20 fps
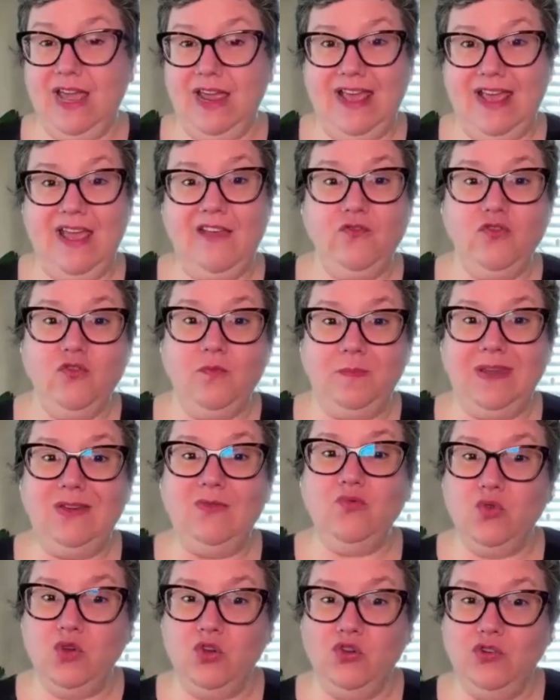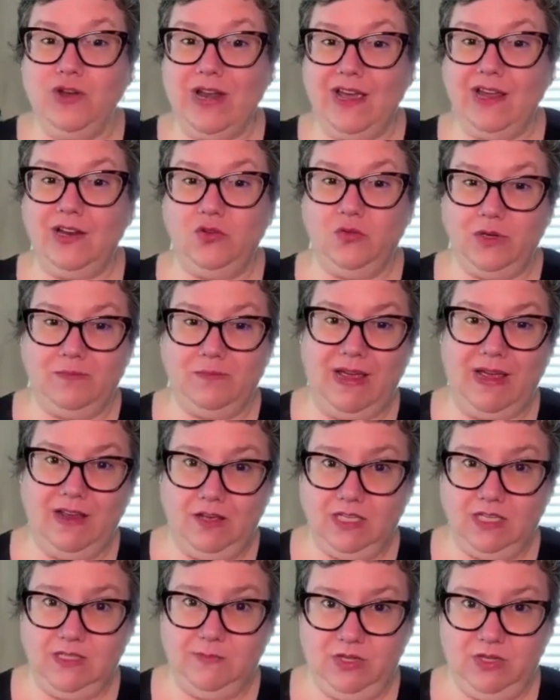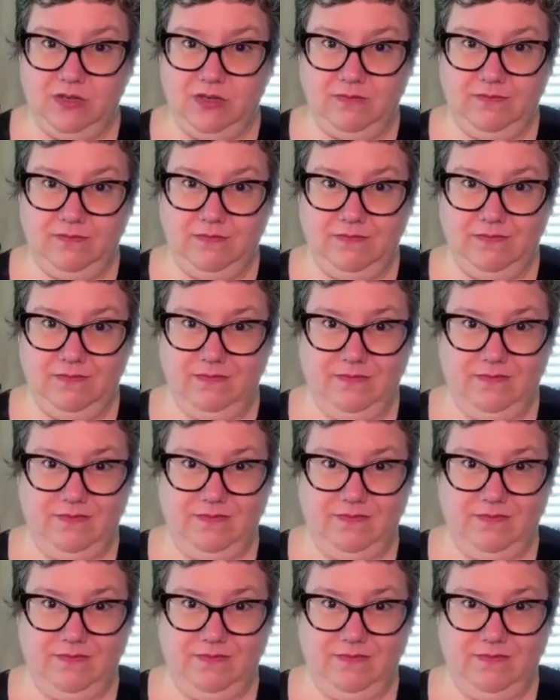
will I ever be reunited with my husband?